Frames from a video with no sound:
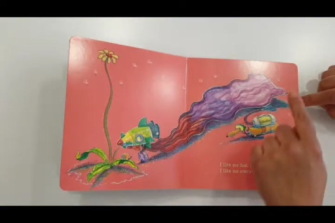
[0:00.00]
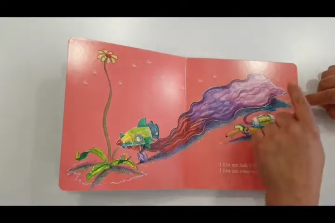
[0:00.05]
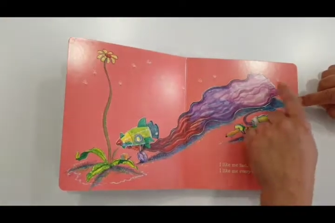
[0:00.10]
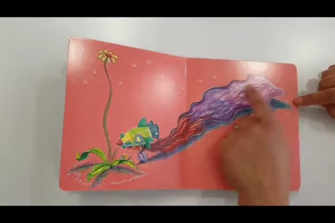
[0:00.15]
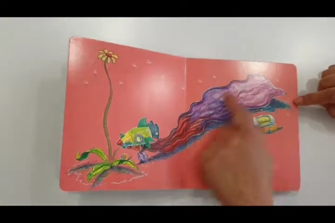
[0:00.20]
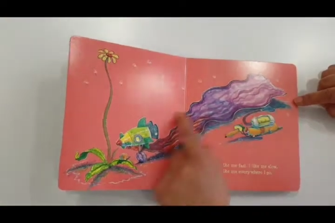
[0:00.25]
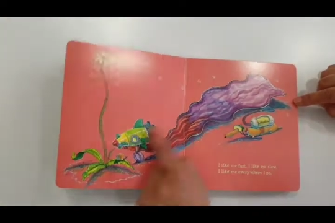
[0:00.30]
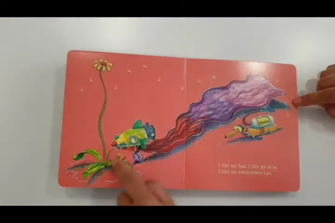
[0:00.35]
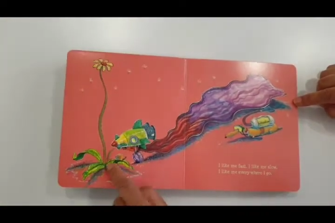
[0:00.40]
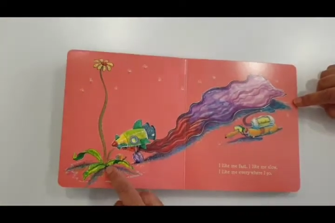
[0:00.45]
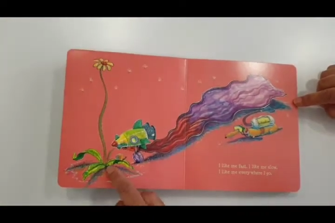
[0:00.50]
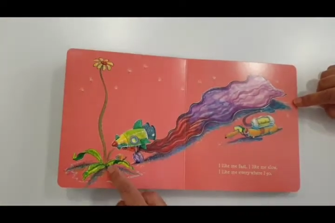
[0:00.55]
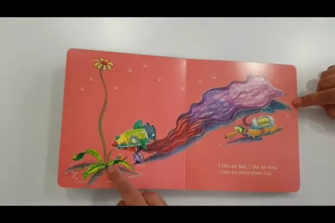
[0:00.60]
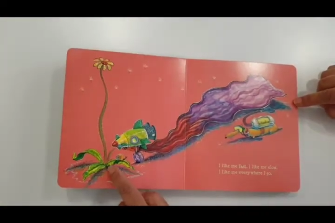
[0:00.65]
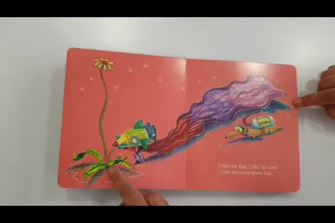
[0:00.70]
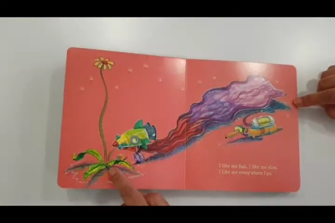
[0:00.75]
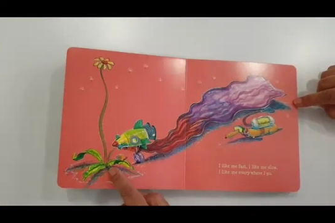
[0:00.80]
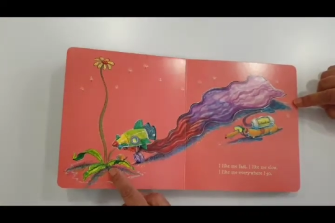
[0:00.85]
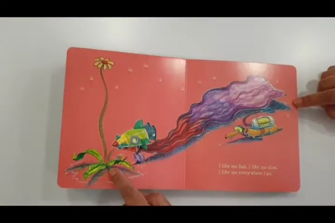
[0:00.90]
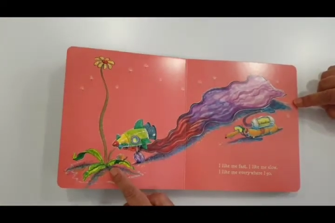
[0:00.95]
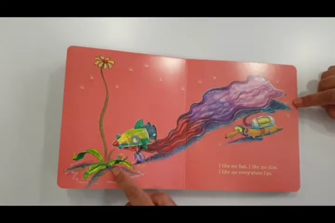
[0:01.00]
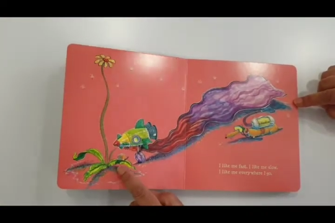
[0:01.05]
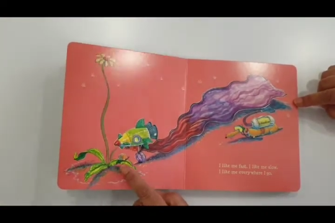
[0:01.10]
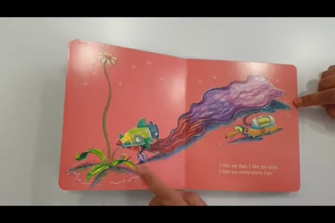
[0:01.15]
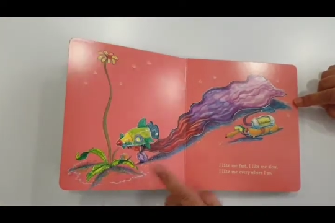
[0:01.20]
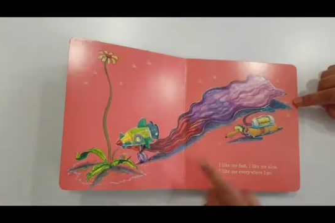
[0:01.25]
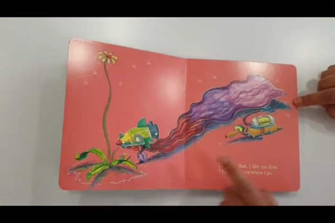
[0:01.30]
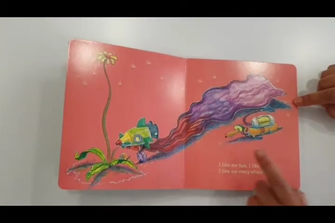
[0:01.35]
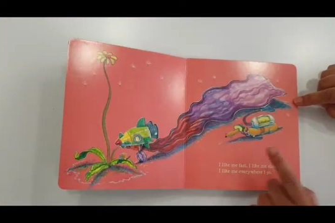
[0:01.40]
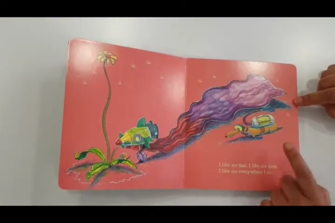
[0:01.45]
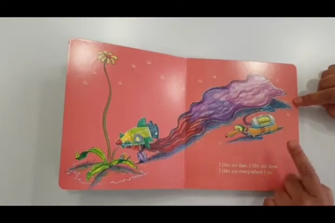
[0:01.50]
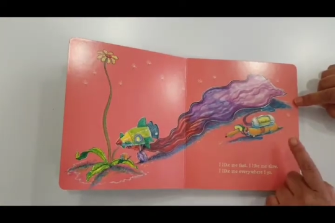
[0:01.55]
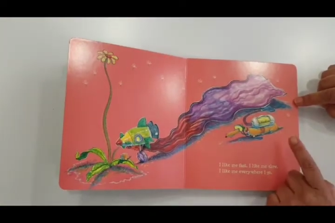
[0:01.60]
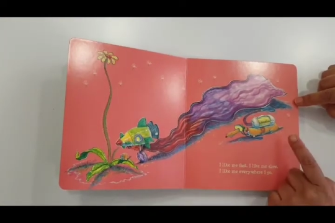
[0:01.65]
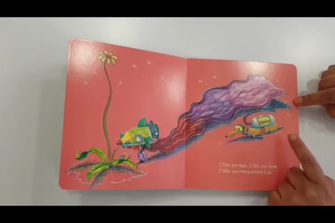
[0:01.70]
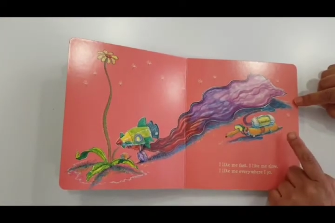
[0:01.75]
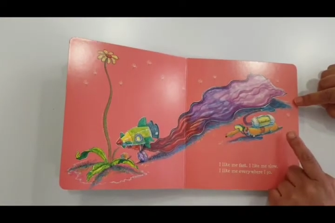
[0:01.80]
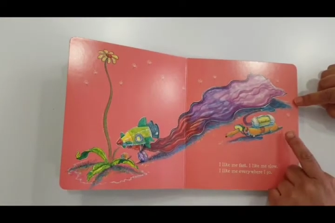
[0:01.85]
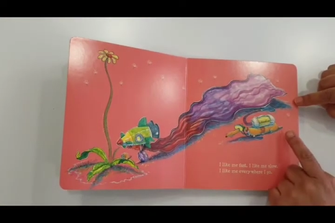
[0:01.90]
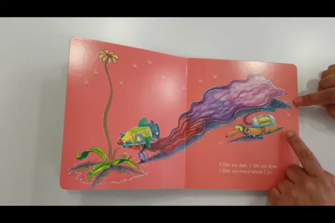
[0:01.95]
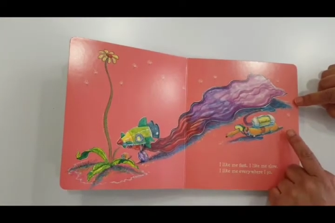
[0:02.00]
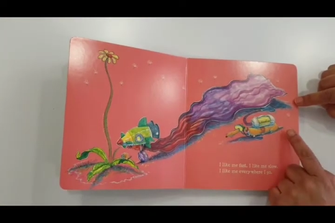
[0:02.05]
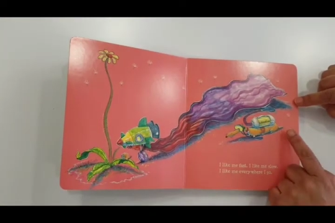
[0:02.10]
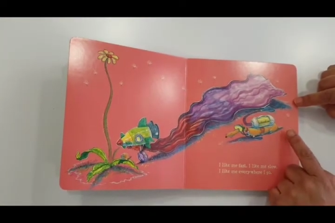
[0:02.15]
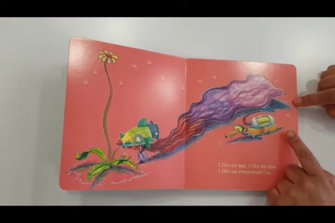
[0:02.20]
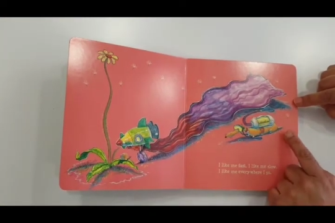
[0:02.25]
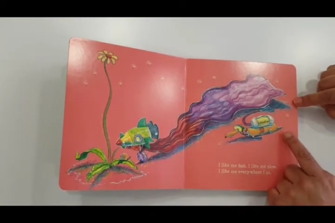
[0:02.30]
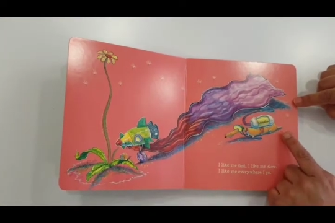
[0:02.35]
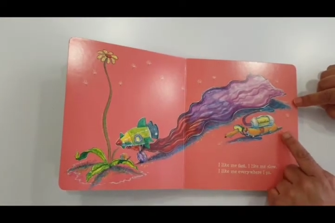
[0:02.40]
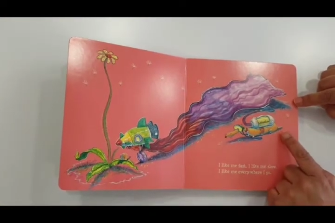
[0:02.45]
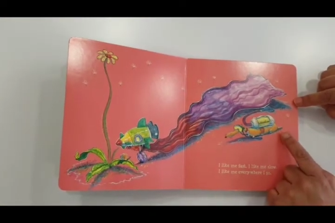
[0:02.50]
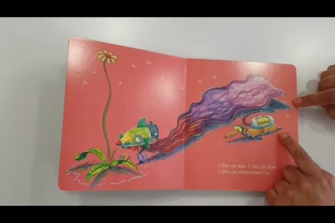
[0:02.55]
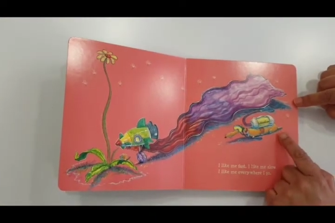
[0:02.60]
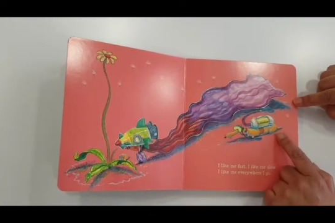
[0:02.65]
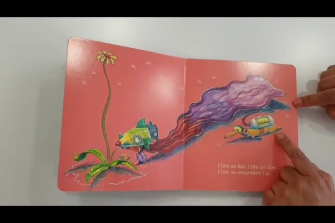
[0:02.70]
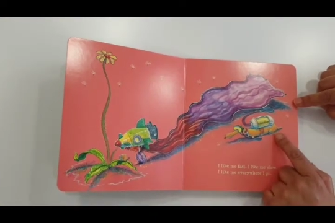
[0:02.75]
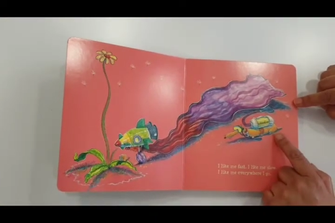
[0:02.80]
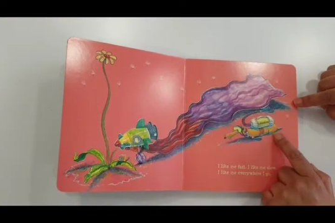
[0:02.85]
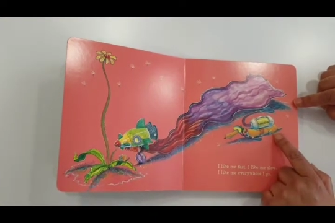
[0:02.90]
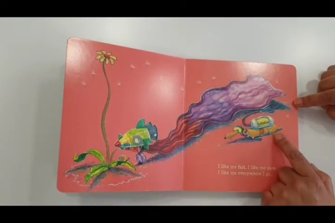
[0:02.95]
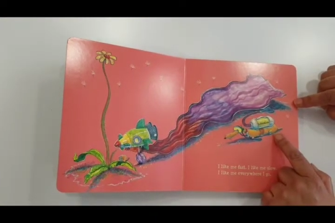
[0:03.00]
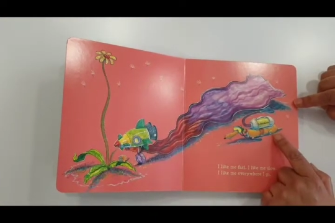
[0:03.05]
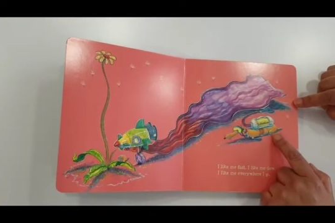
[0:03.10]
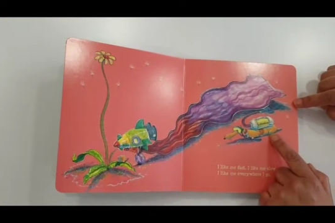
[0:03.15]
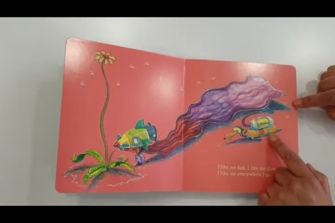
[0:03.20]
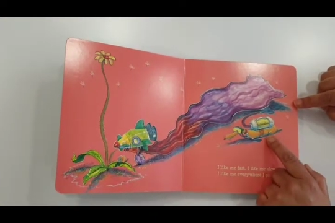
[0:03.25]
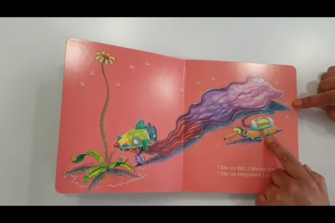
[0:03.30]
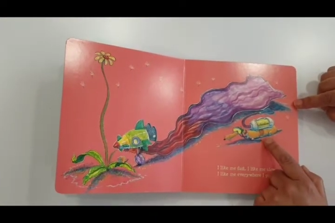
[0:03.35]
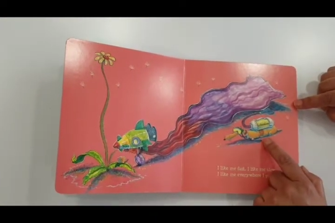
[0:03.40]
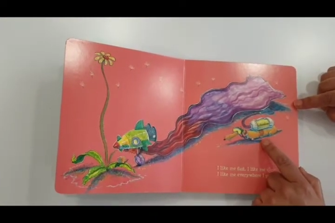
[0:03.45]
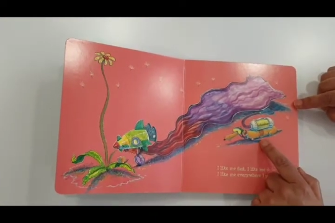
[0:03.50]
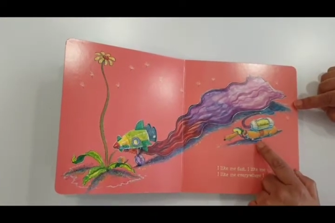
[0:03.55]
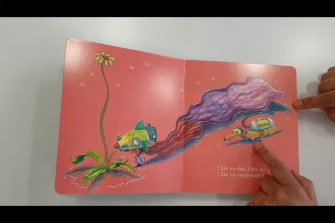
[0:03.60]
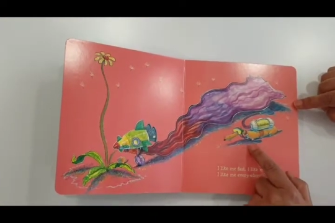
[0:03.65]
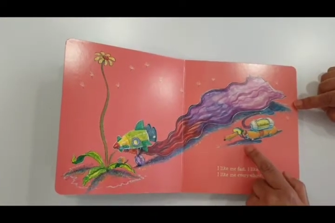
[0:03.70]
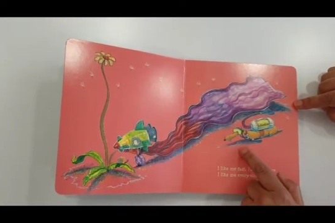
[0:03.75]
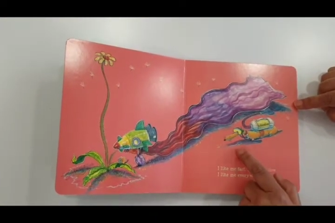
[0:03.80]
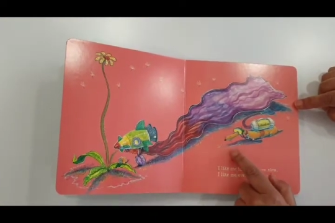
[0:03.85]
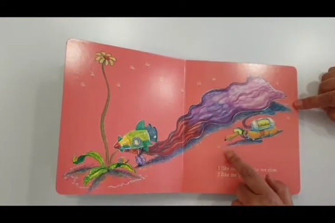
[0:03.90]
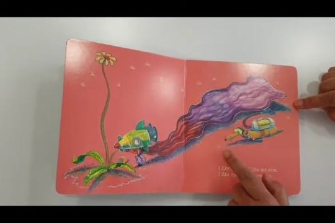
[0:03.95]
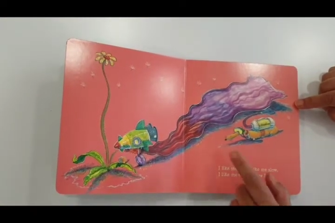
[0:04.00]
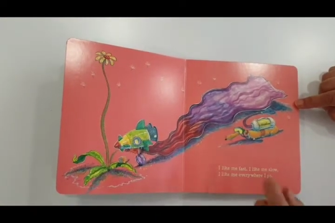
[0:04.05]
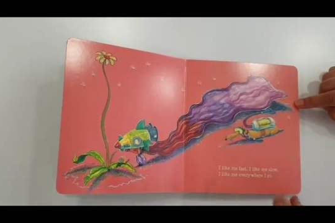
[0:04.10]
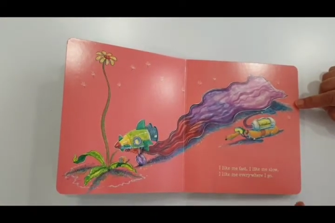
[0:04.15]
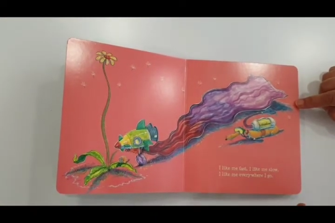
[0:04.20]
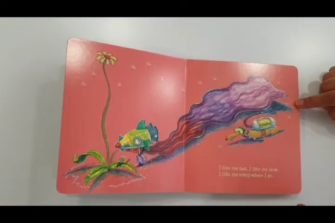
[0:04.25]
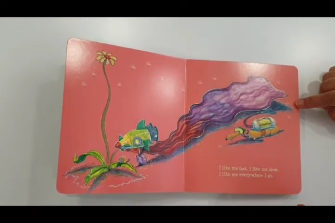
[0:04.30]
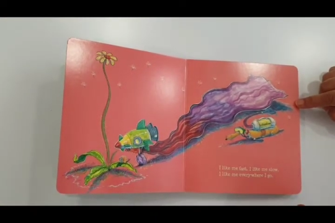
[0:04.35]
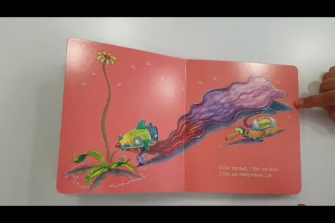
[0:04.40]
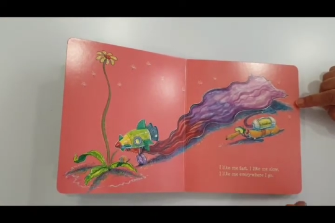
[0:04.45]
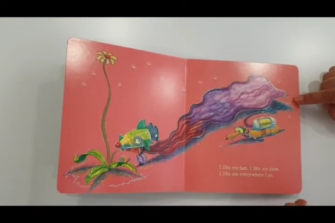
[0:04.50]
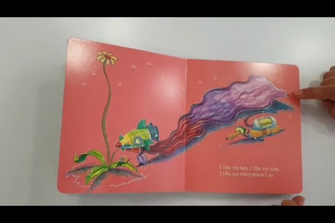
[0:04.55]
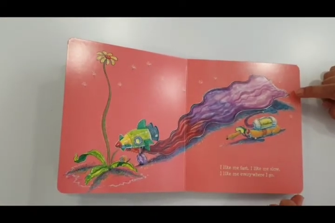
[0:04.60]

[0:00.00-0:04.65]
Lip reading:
(no speaker visible)